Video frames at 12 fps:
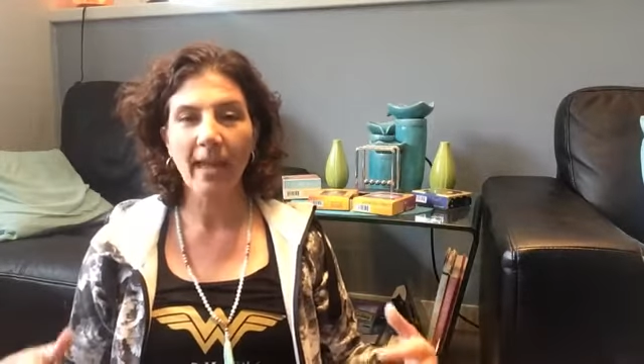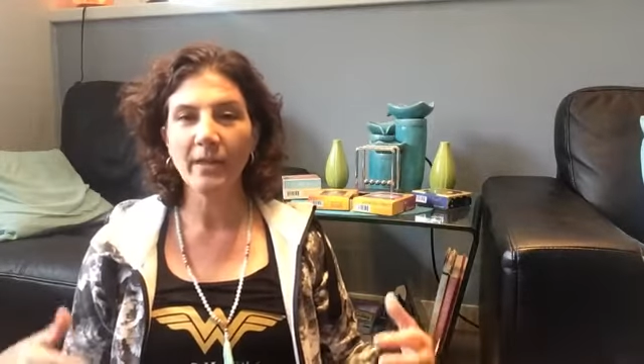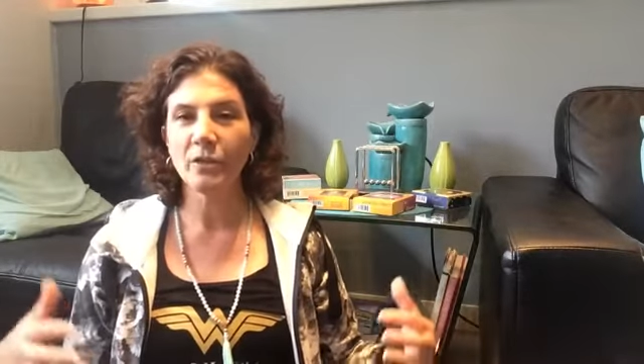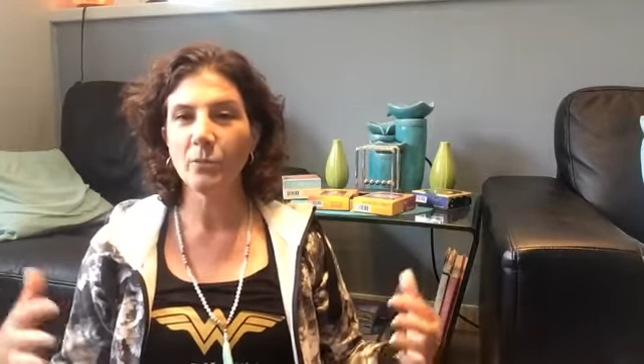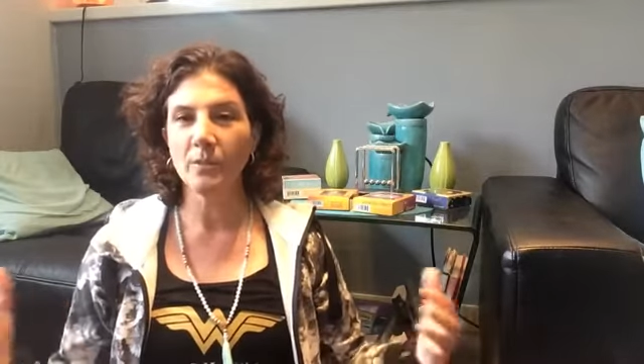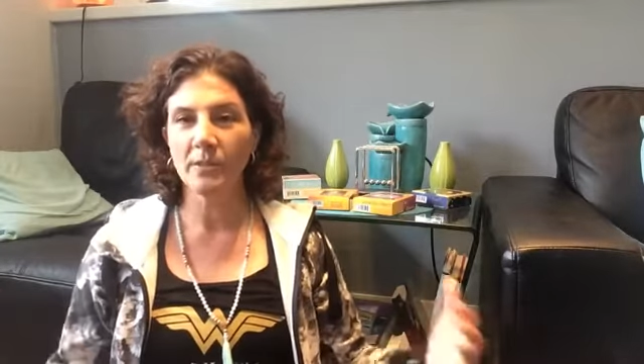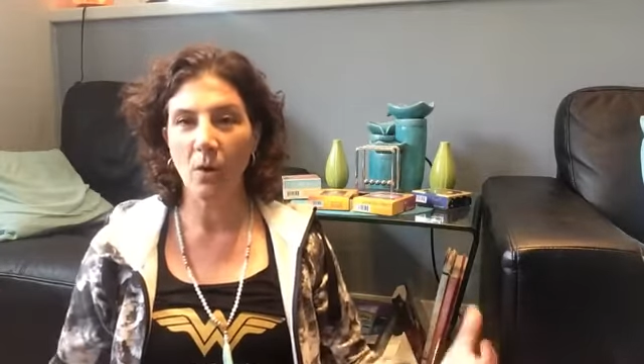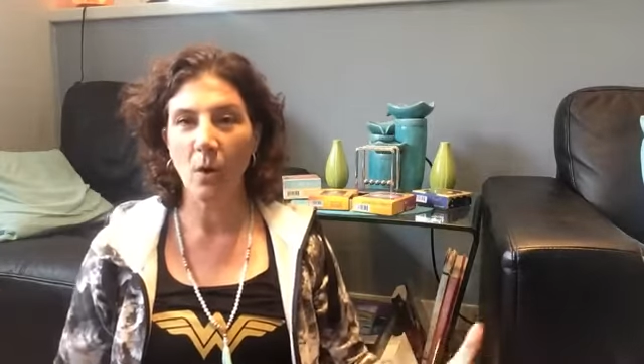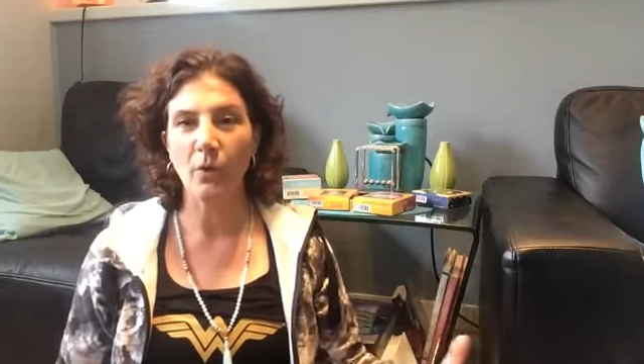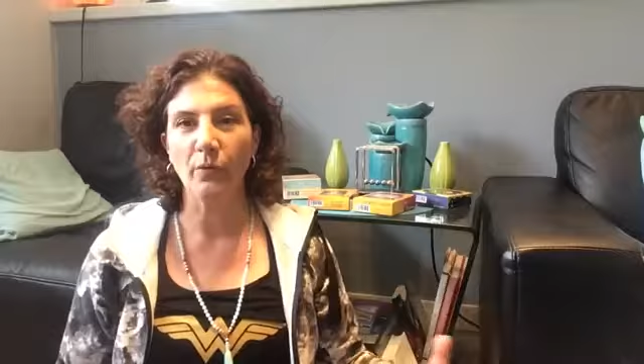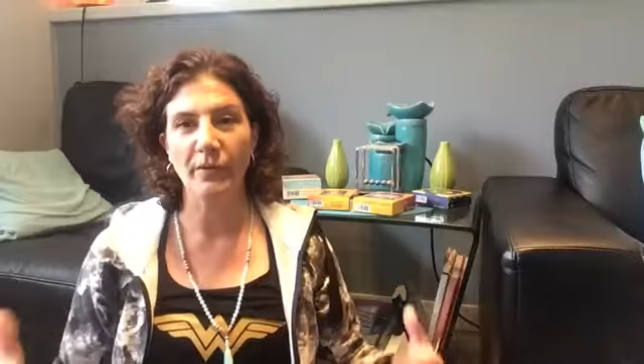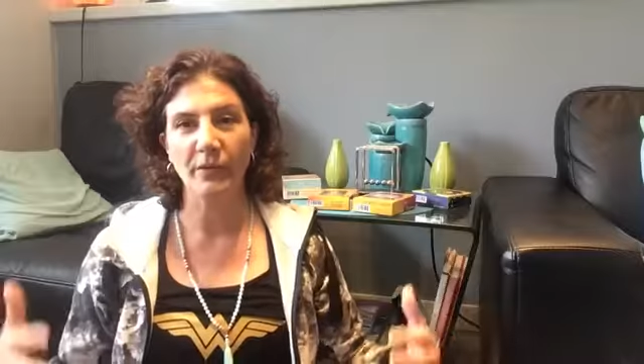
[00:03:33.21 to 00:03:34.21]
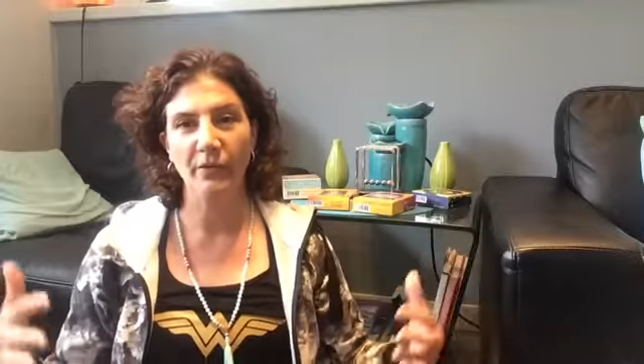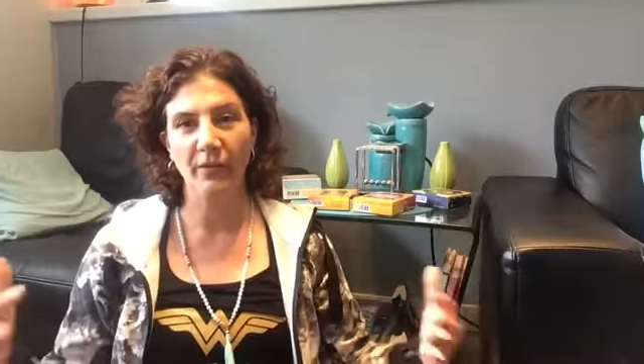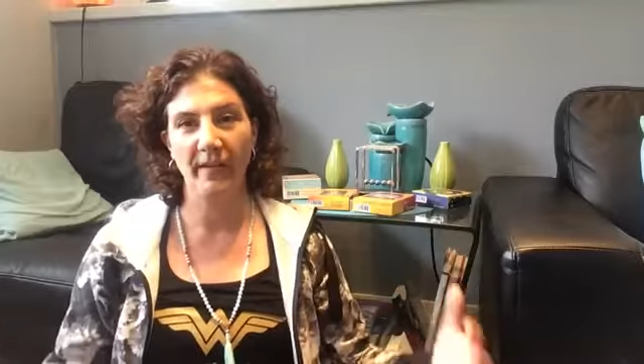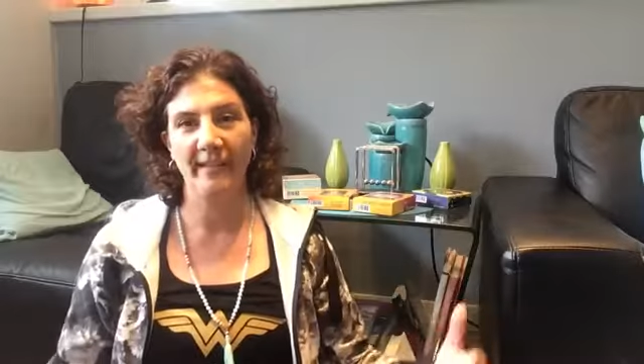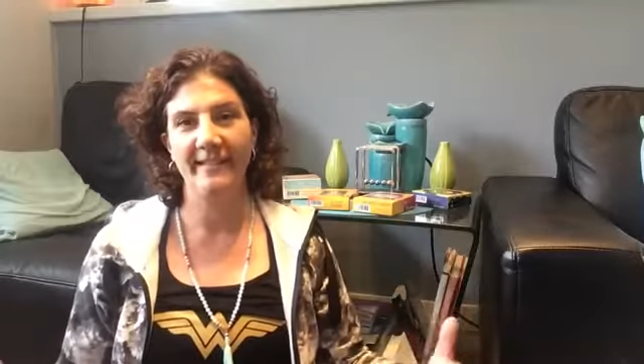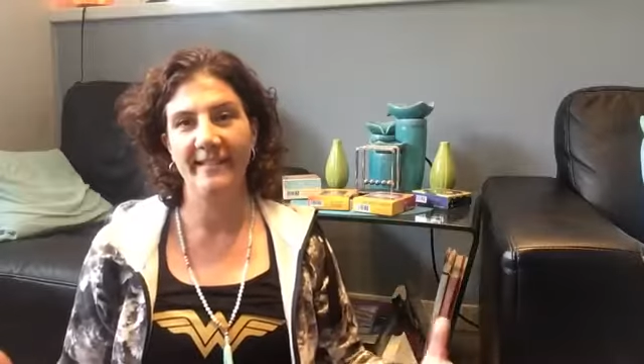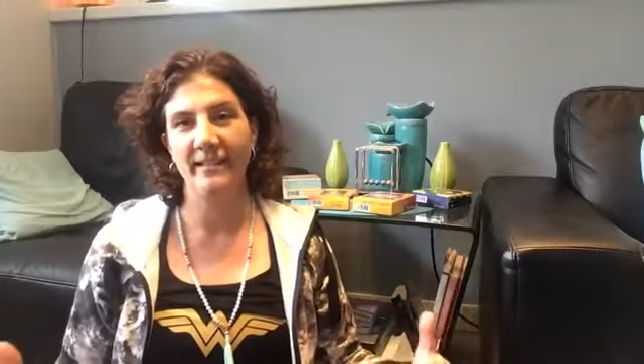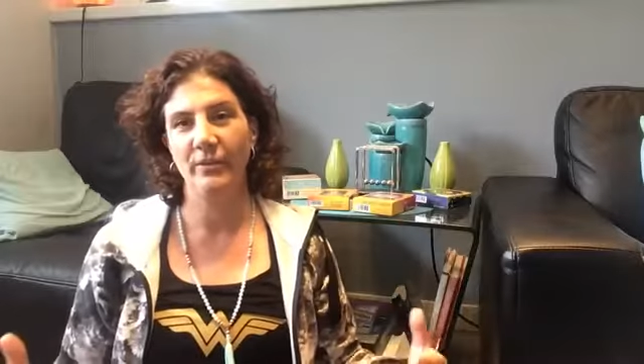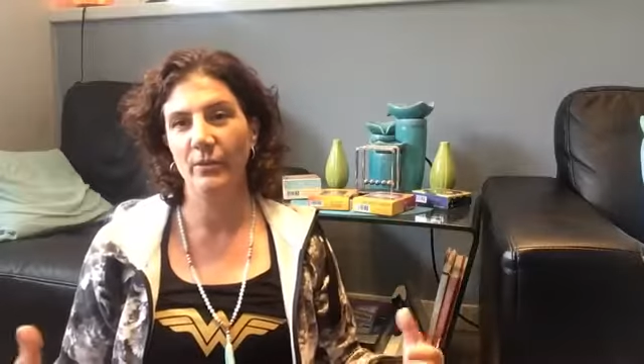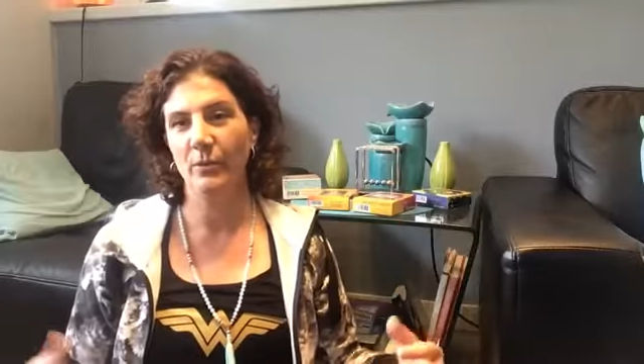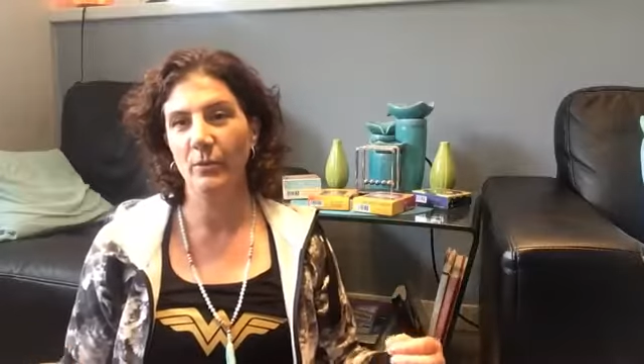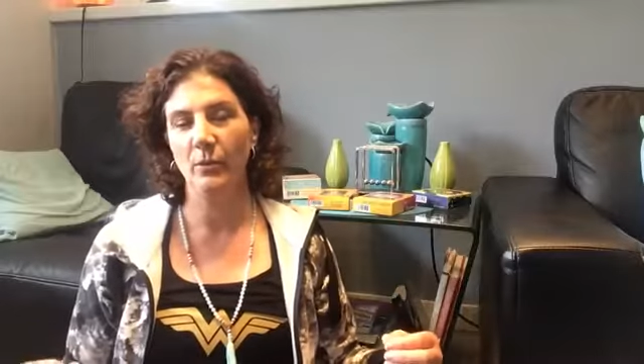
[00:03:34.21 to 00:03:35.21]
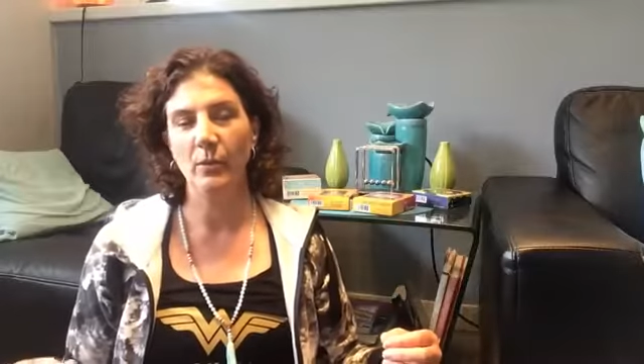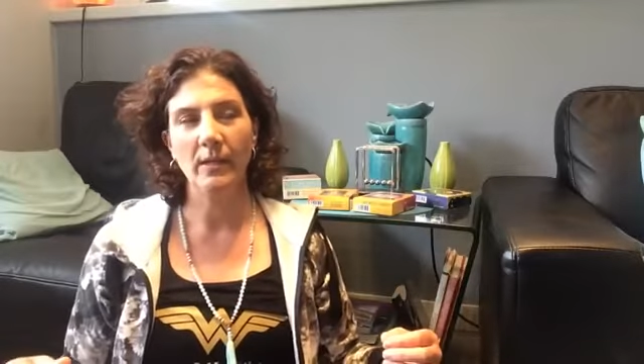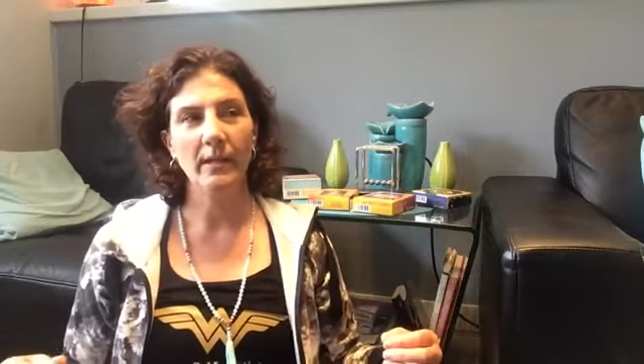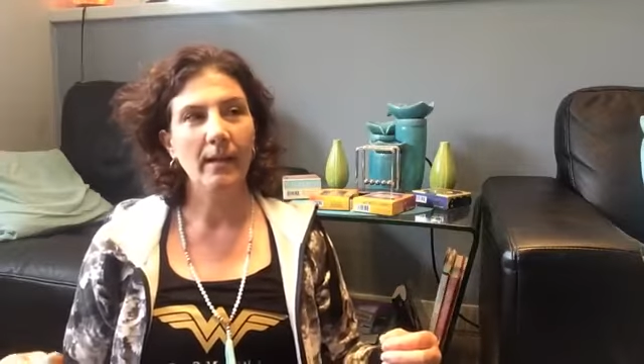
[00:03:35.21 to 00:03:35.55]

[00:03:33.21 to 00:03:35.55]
and to resolve and to fix and to